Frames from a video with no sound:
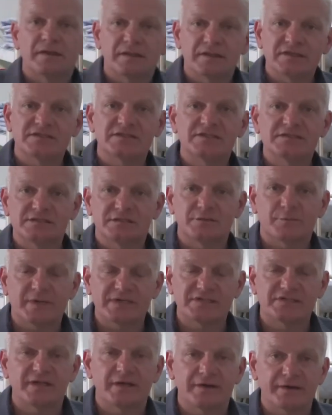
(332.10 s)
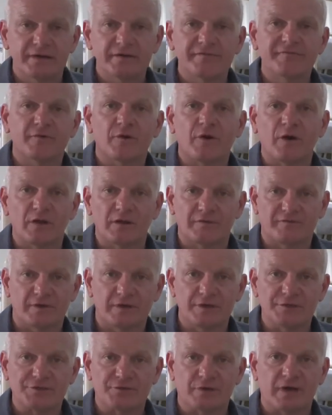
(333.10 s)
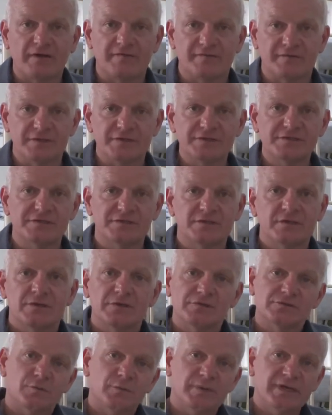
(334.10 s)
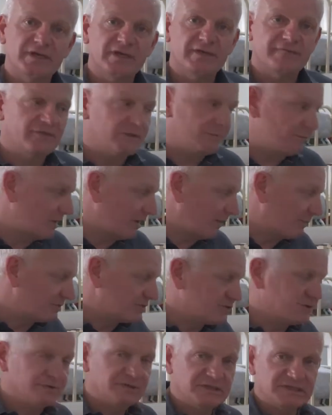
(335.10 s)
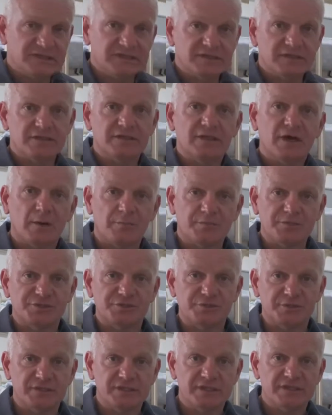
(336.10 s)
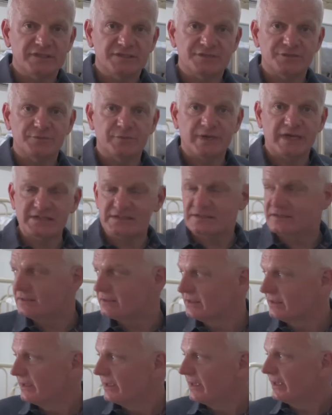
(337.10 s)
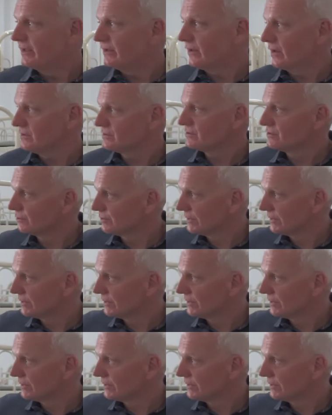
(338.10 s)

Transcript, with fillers: This is the rest area for all of our drivers, so we give them opportunity opportunity to rest and also